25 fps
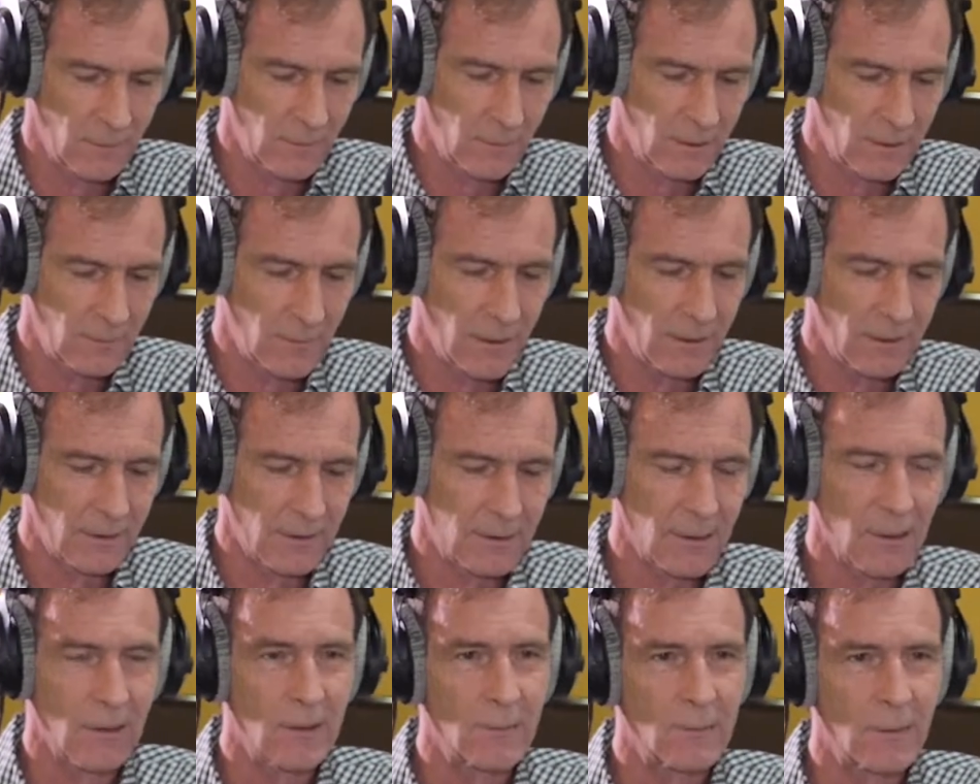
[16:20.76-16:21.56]
Somebody's made a
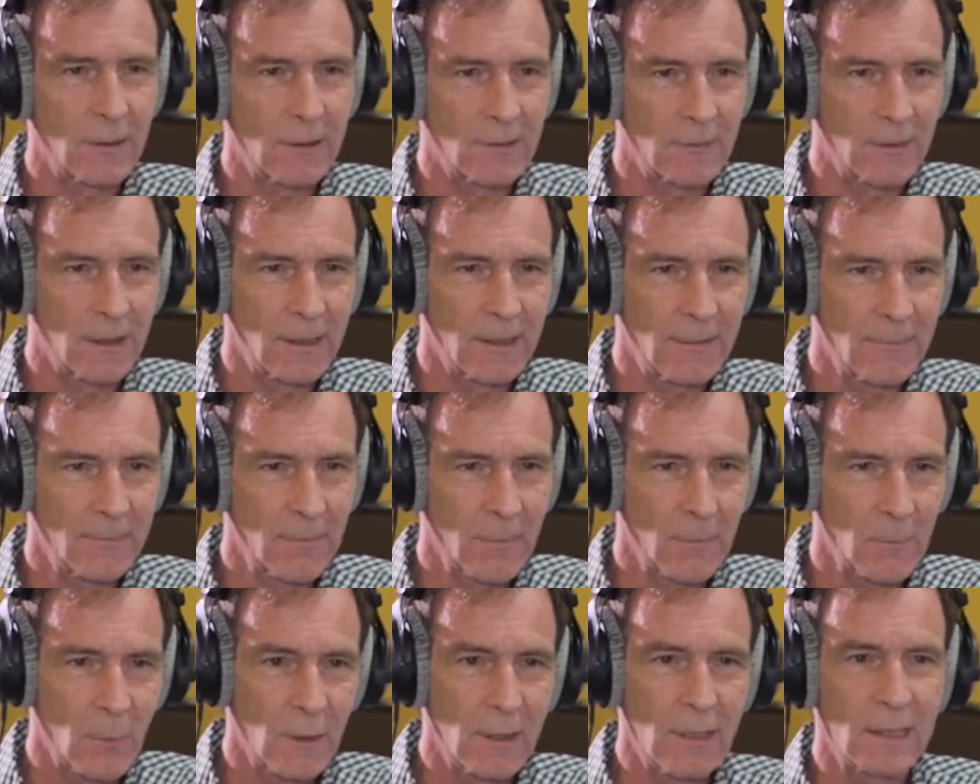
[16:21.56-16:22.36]
typo there.
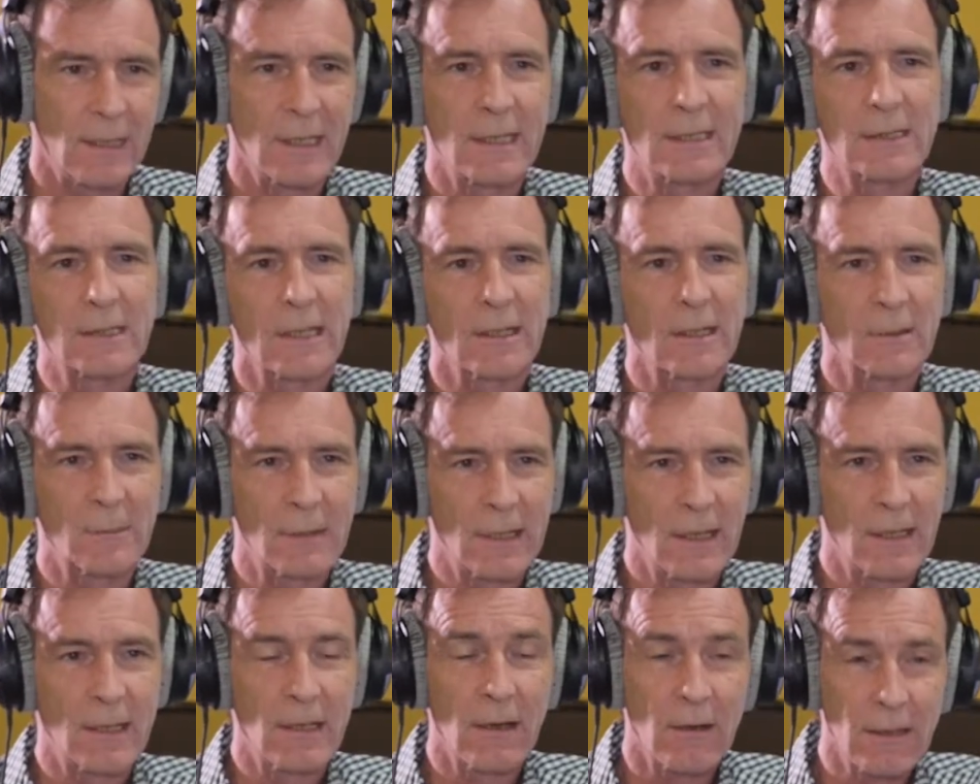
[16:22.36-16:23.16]
But it is going to be
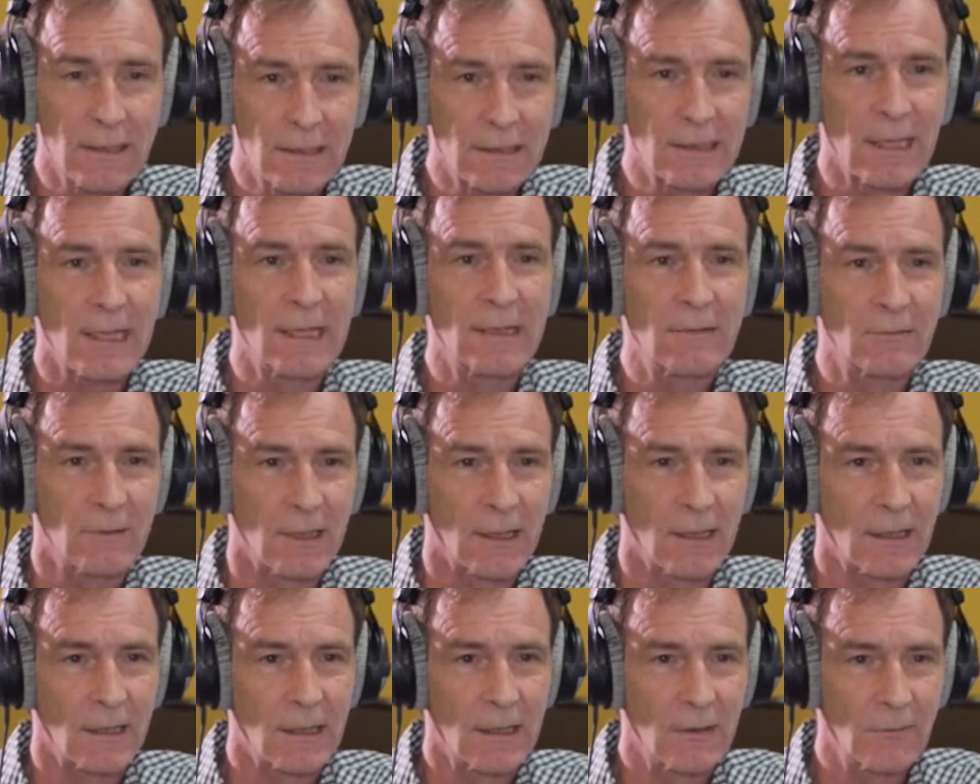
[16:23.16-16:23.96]
a nice
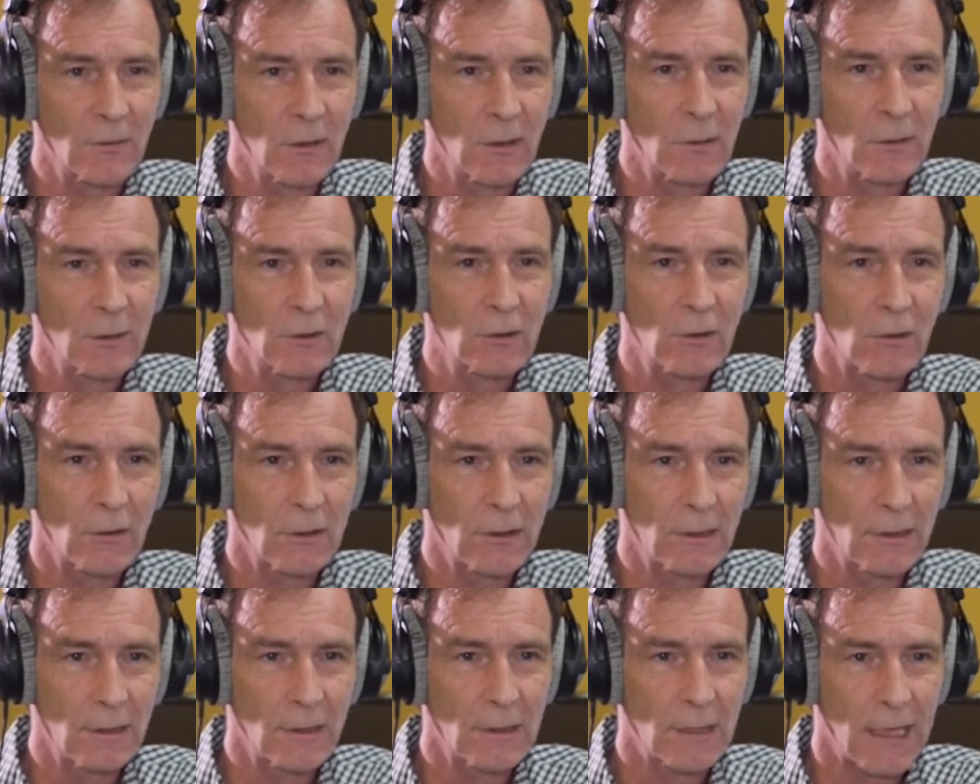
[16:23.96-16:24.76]
evening. And if you
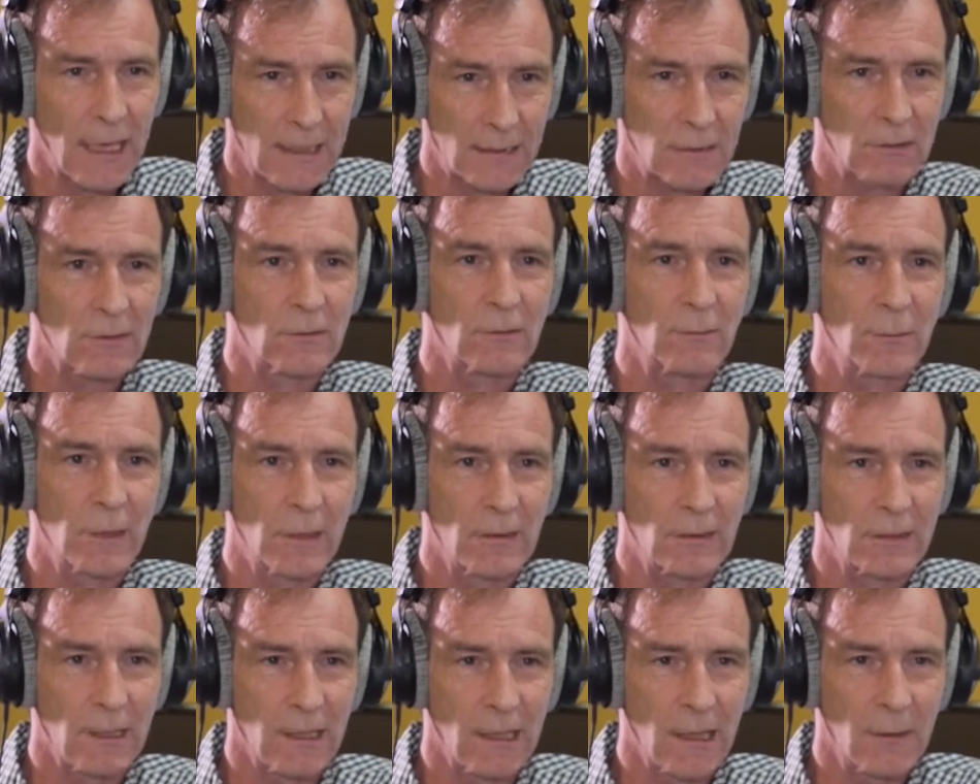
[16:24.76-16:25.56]
enjoy classical
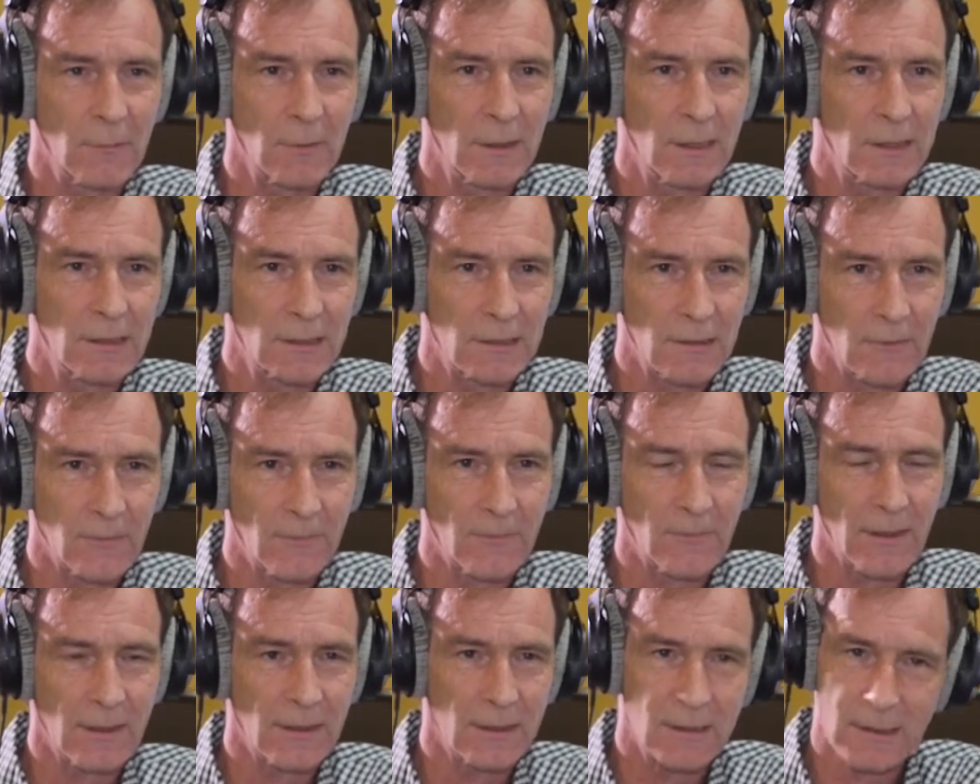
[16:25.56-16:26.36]
music, I mean, this is a
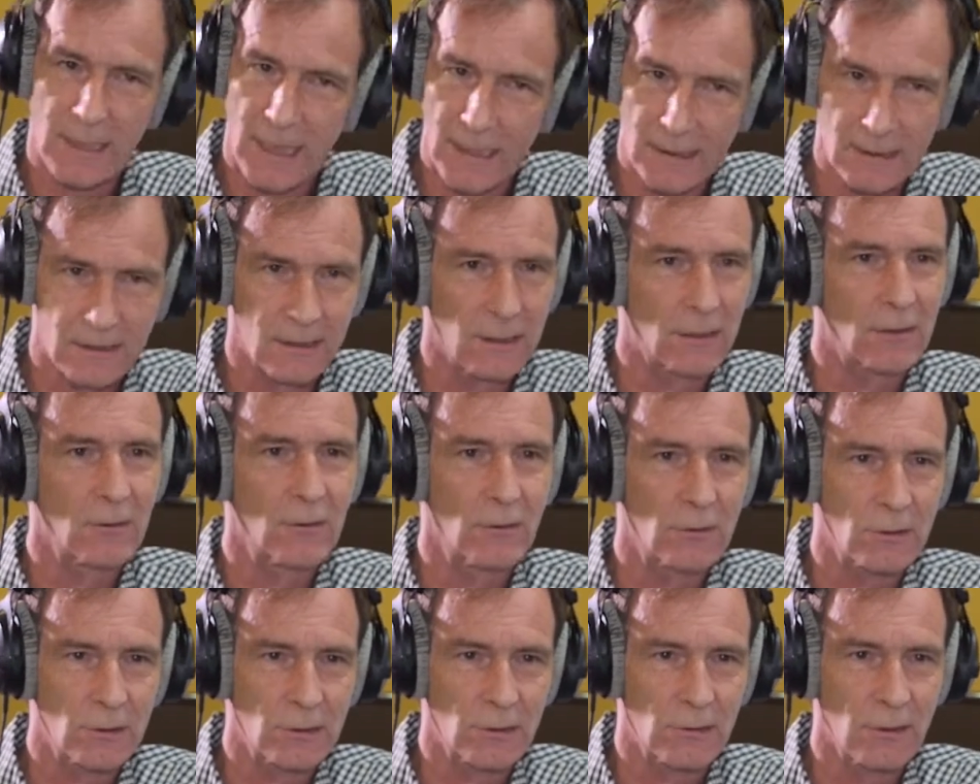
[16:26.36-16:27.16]
fantastic
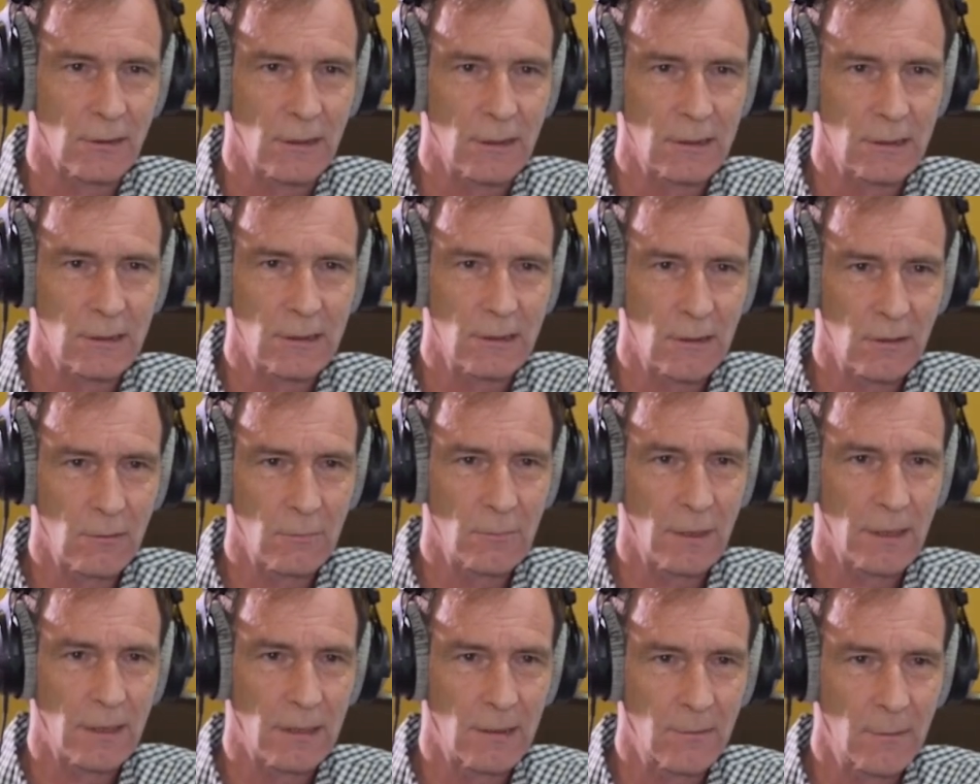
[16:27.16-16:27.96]
orchestra. This is not
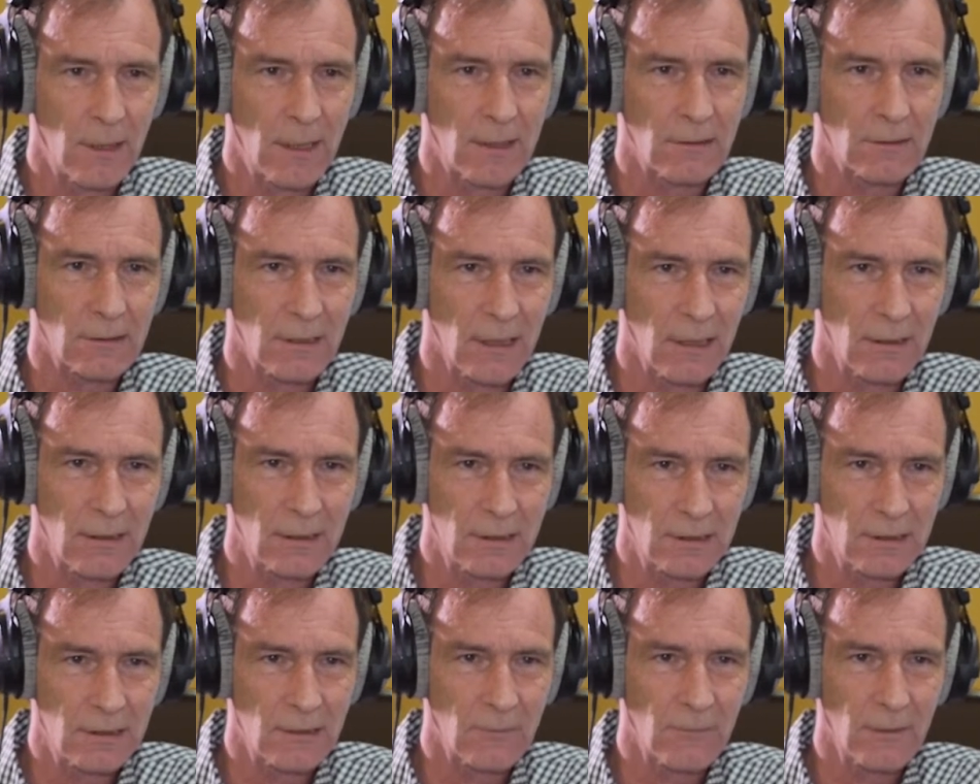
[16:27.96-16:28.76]
Mickey Mouse now.
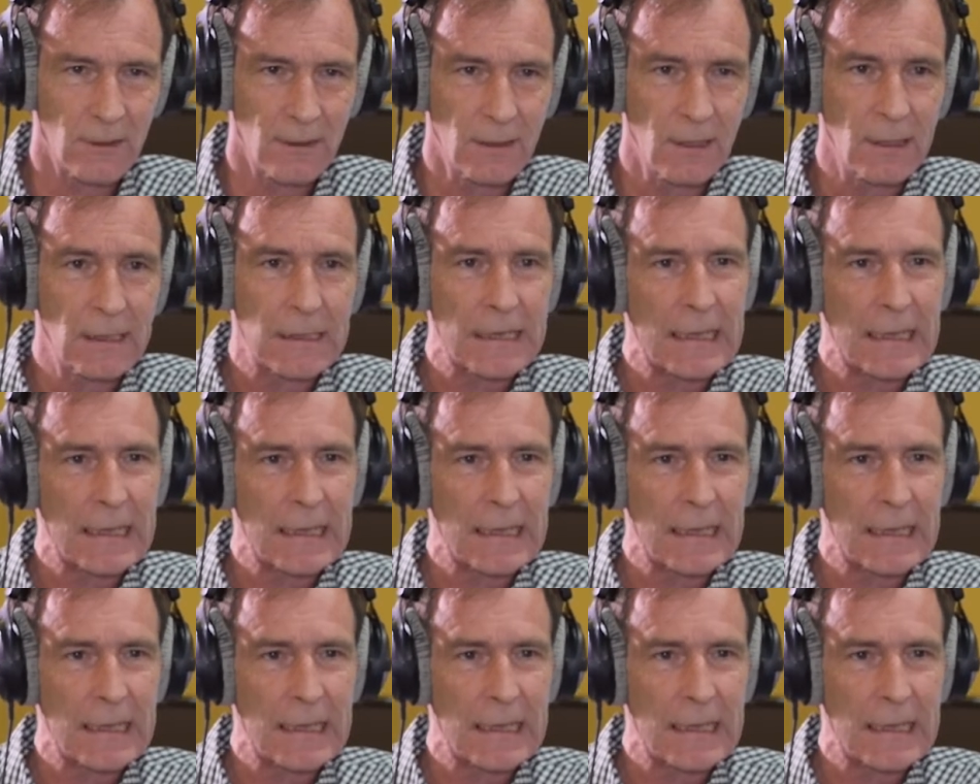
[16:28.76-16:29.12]
This is a fun.